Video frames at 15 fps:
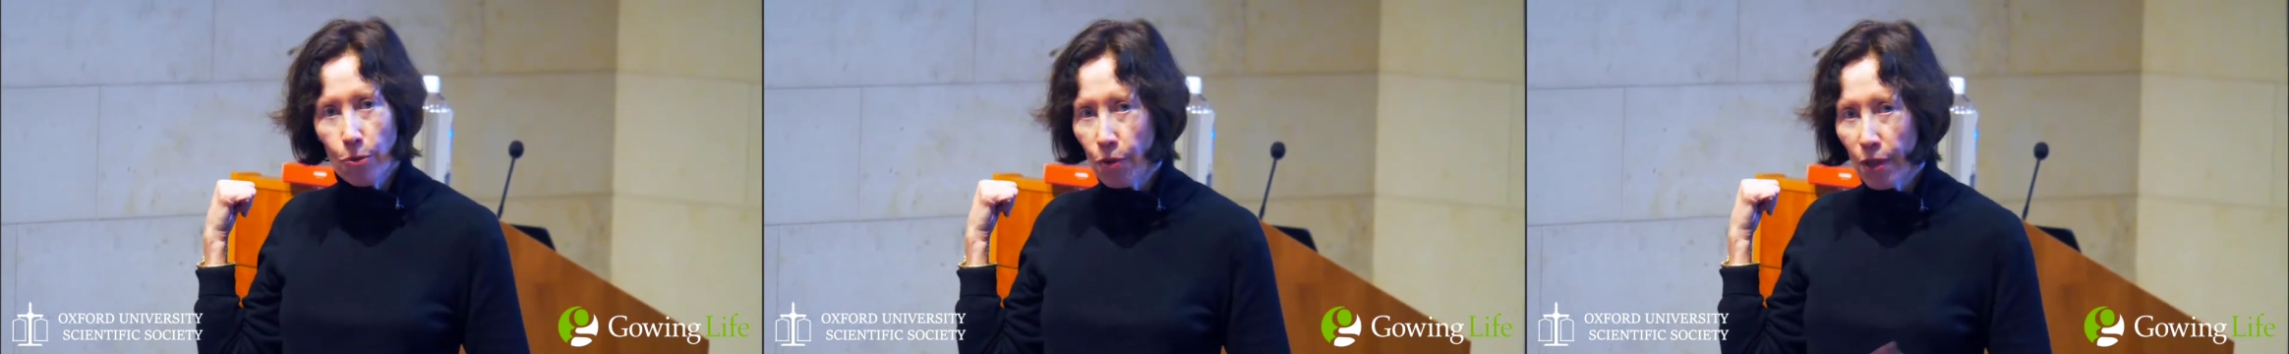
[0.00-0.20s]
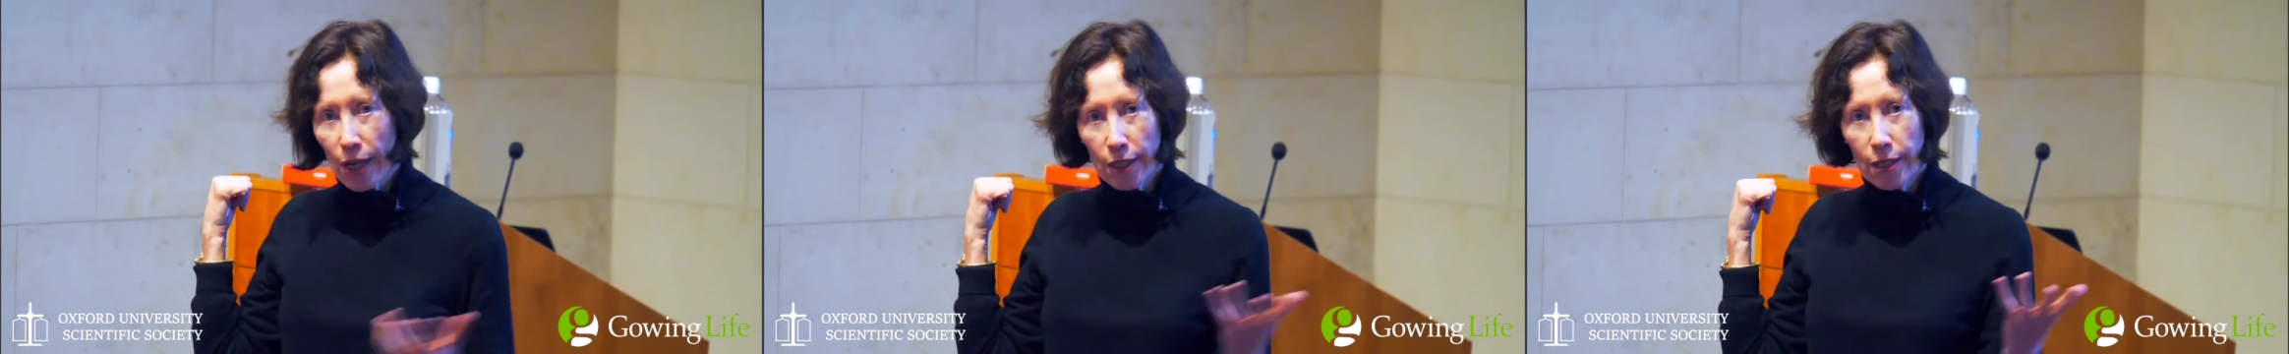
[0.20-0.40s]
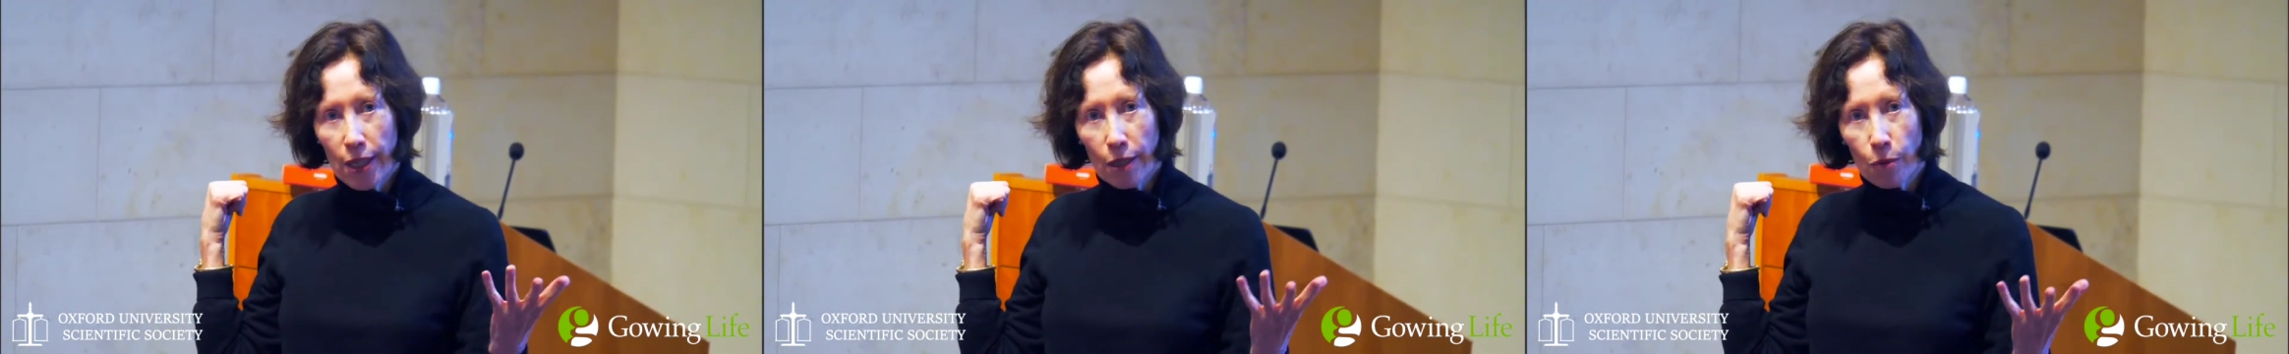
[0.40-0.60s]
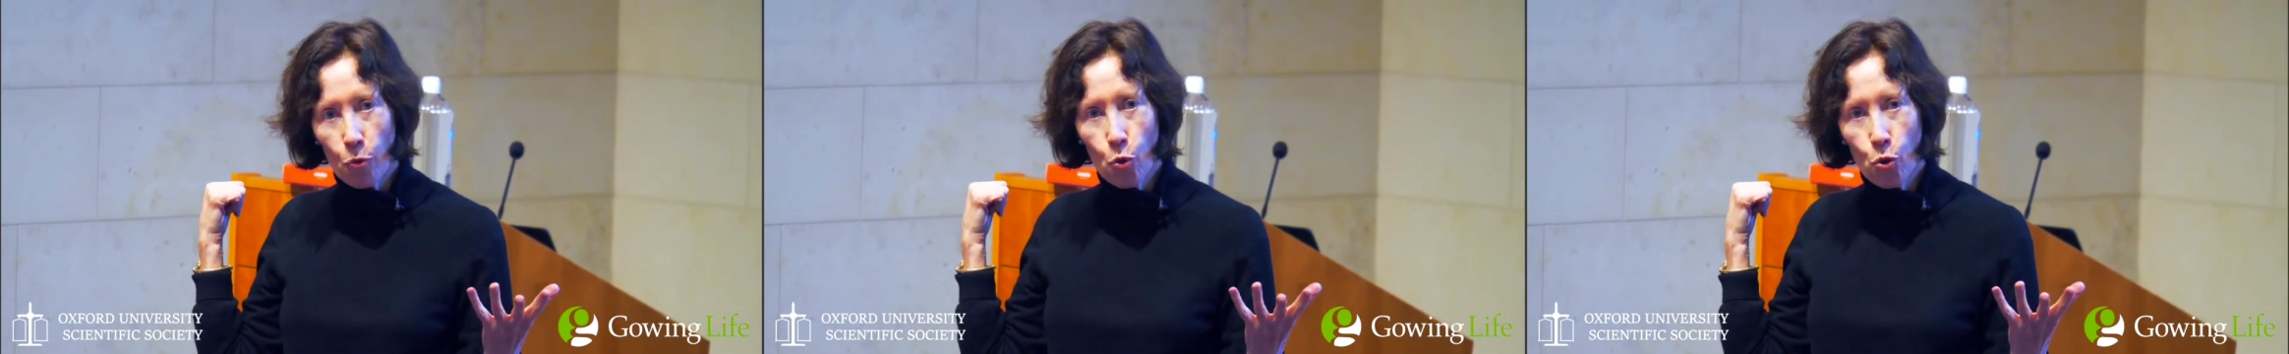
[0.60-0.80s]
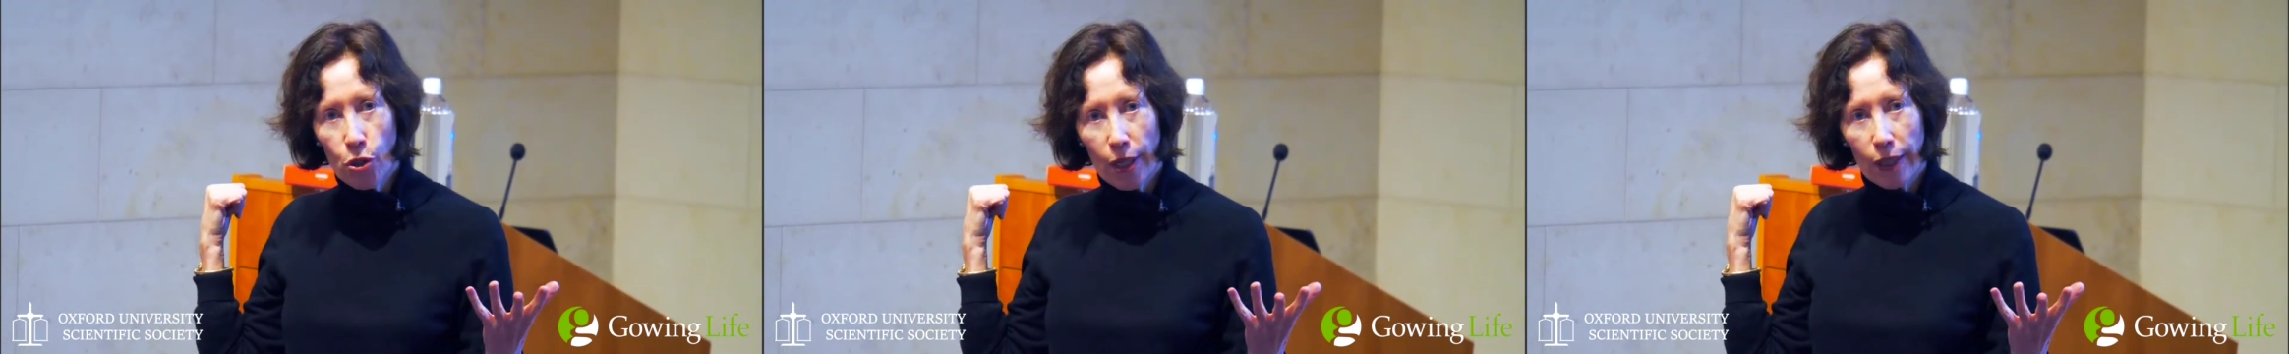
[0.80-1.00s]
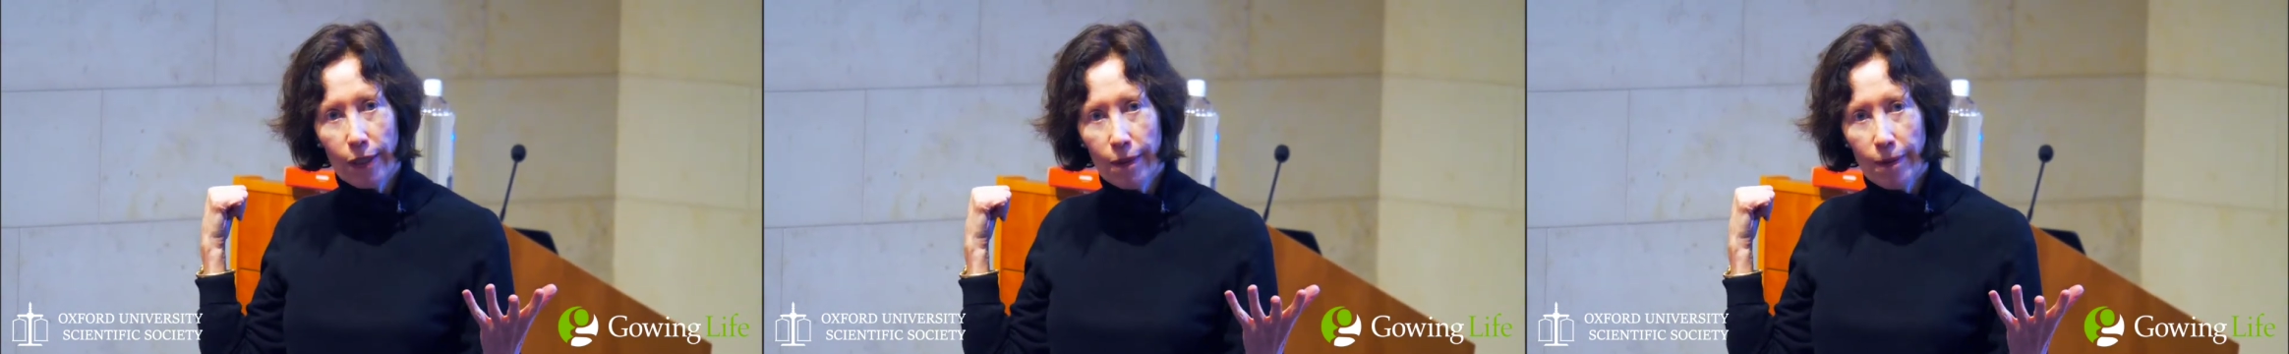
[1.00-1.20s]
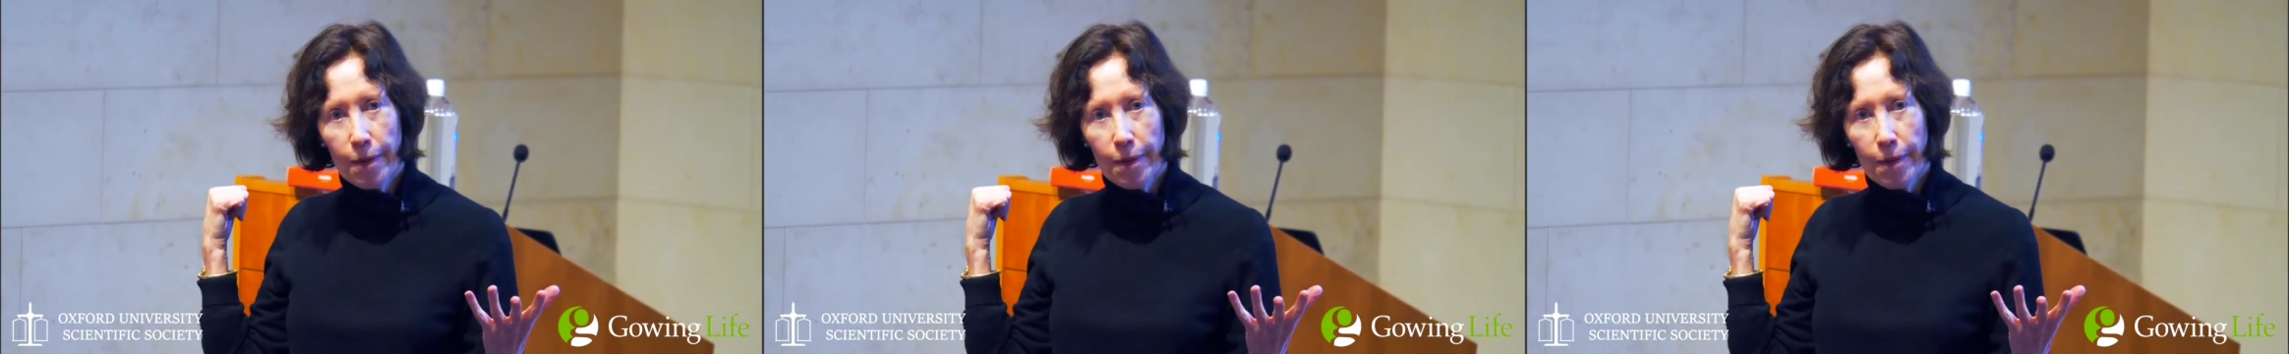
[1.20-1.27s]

without any water,